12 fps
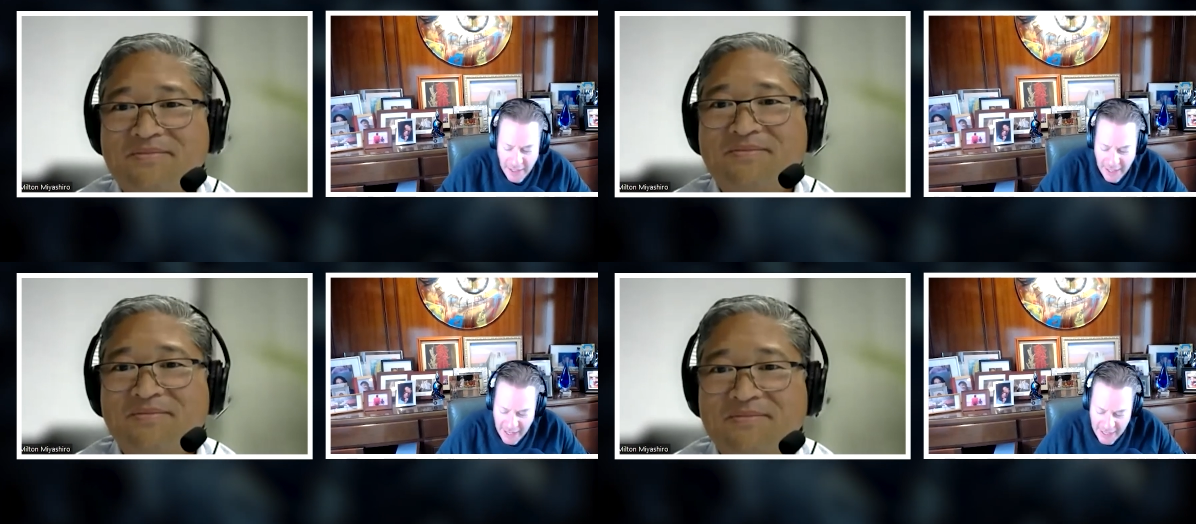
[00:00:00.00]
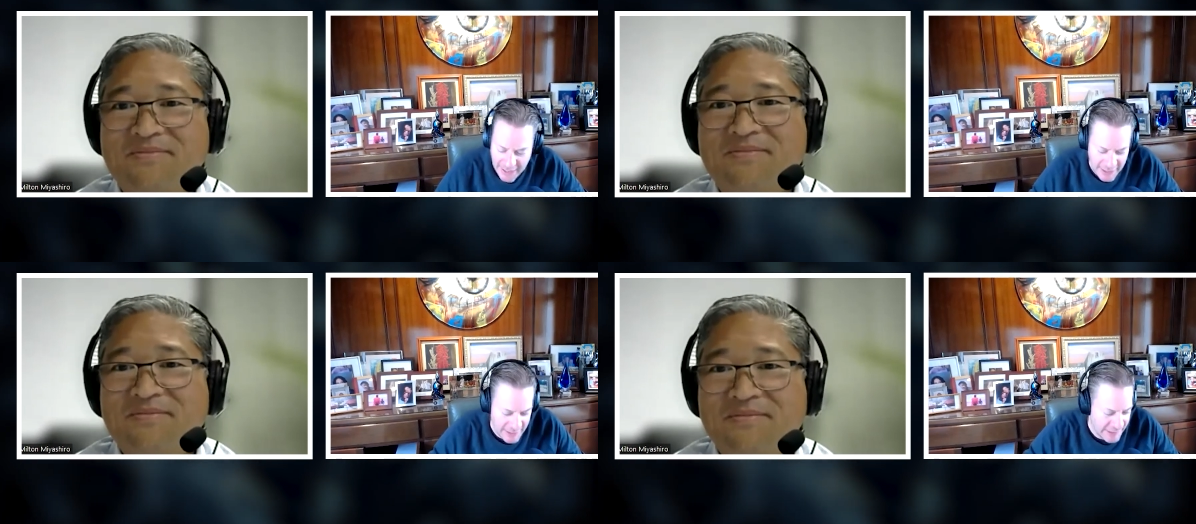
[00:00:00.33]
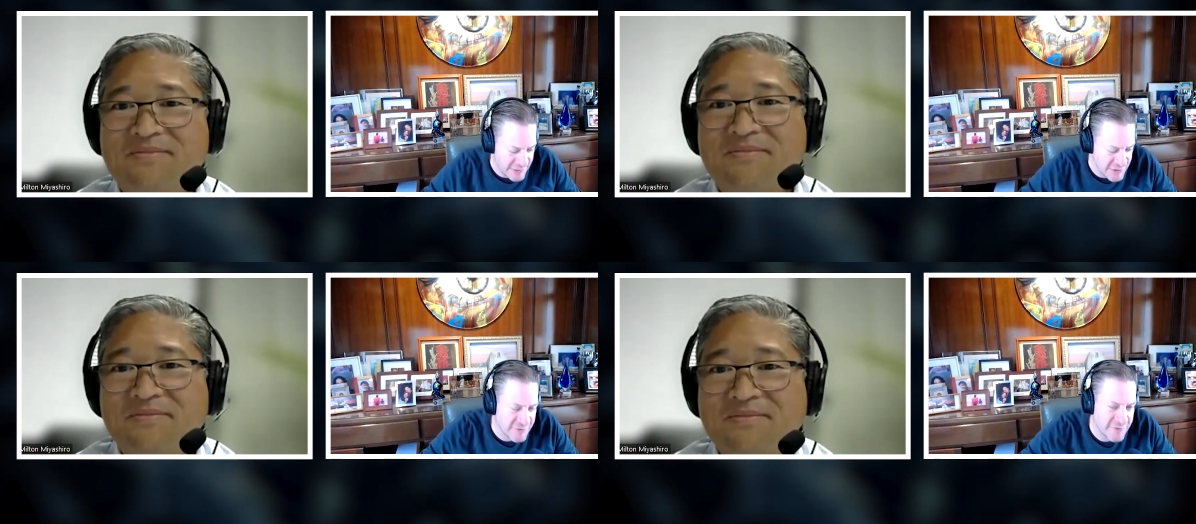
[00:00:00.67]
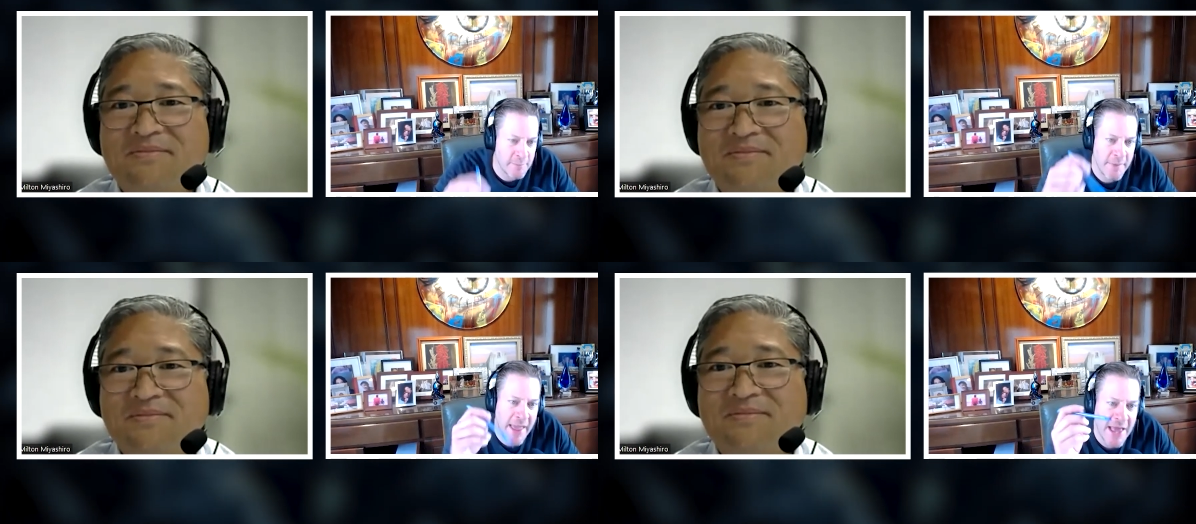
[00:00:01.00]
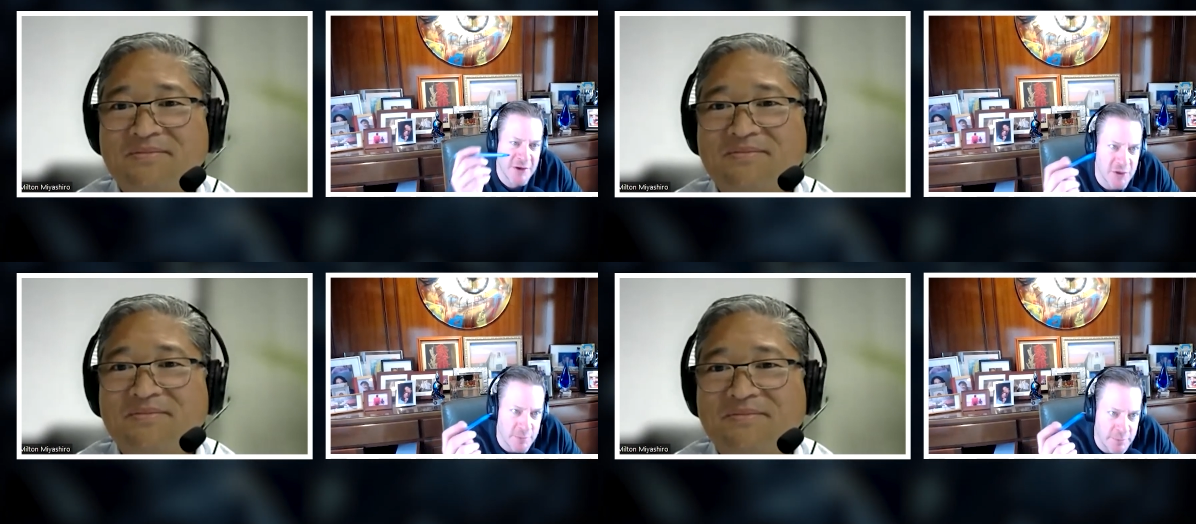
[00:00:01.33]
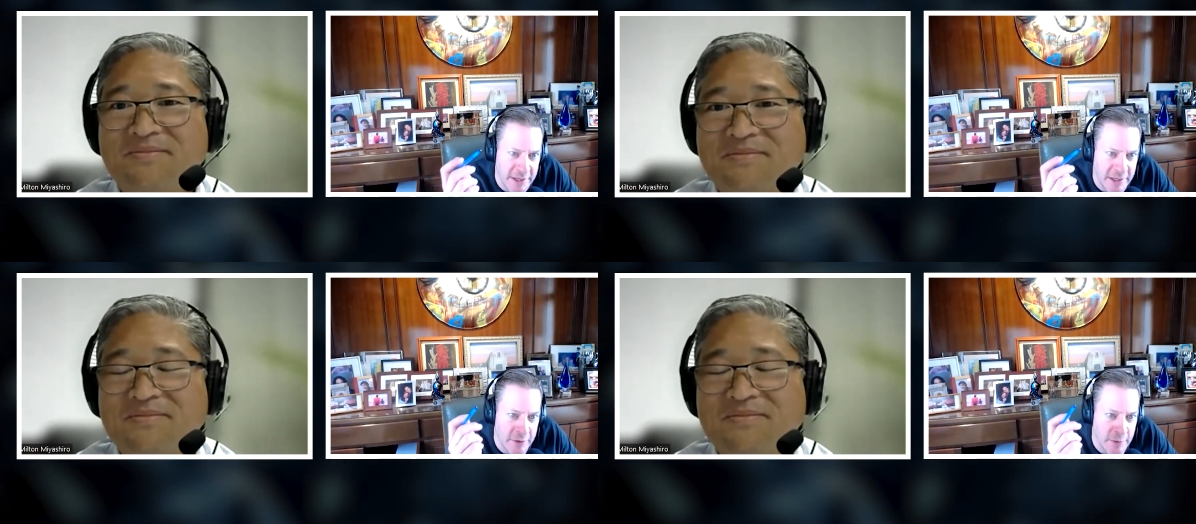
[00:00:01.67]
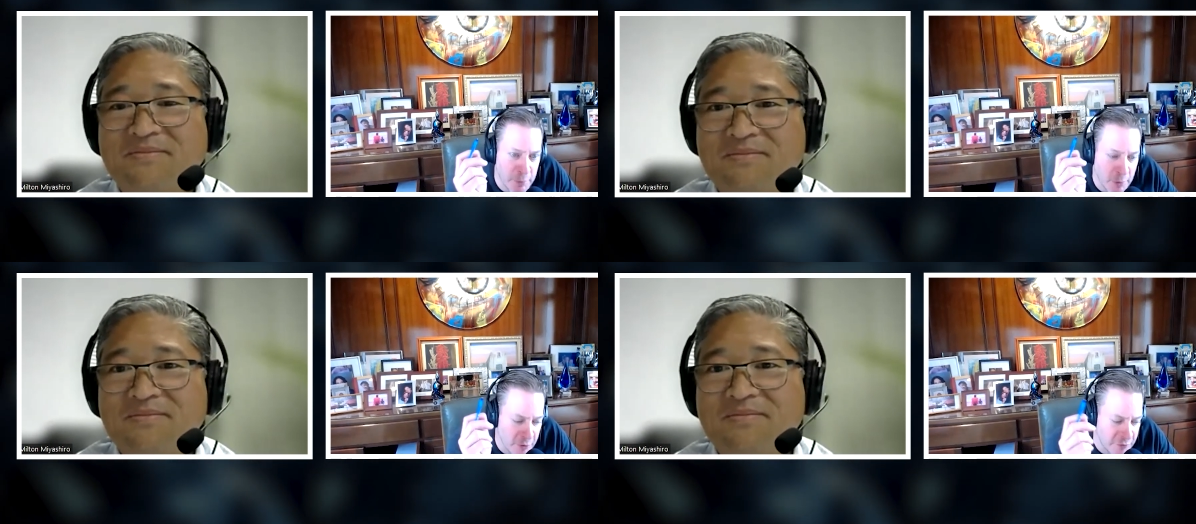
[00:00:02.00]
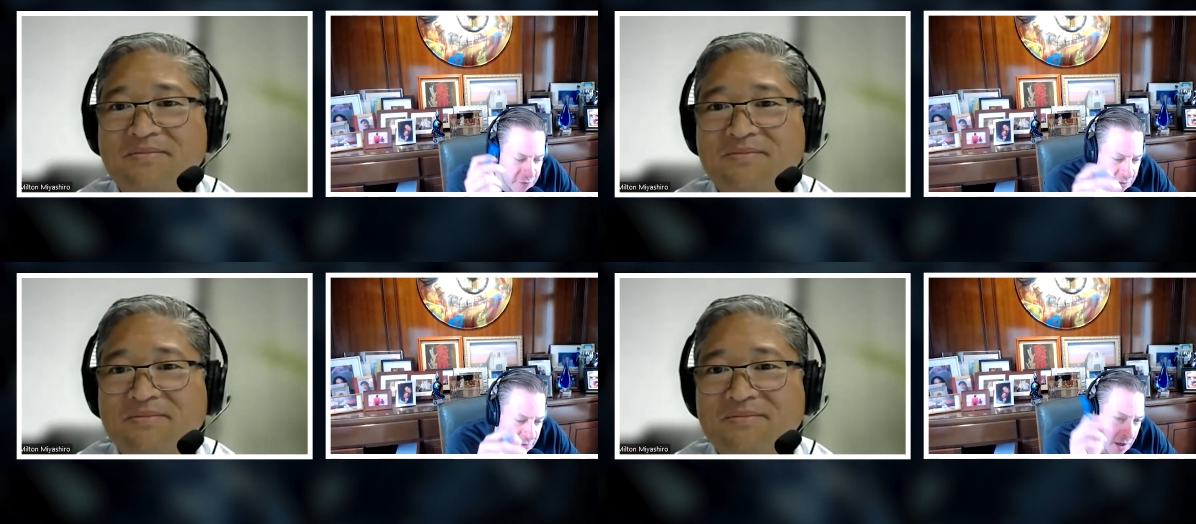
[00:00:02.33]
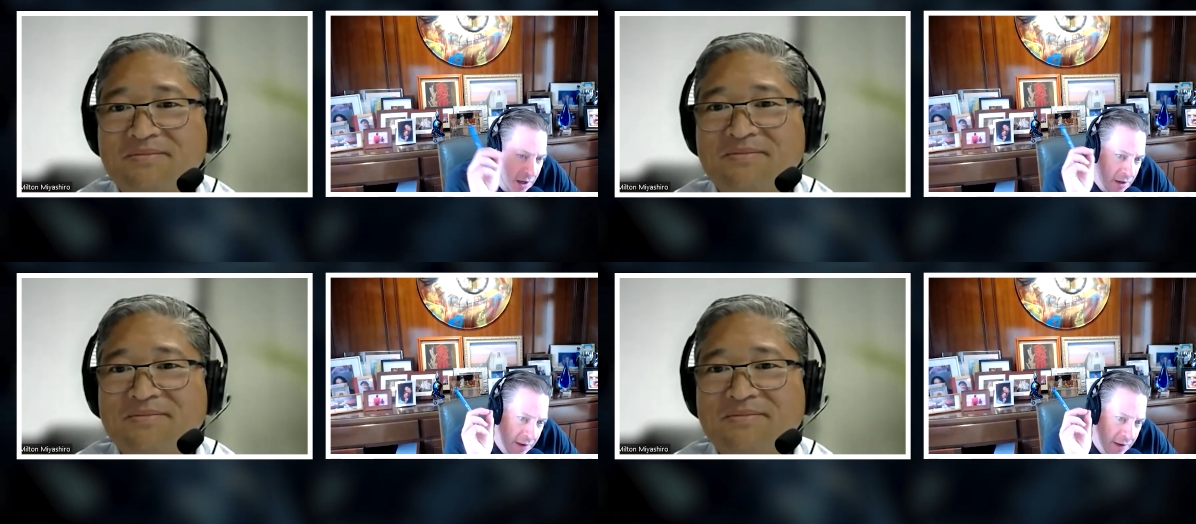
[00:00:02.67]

Speaker 1: And I can just imagine being the person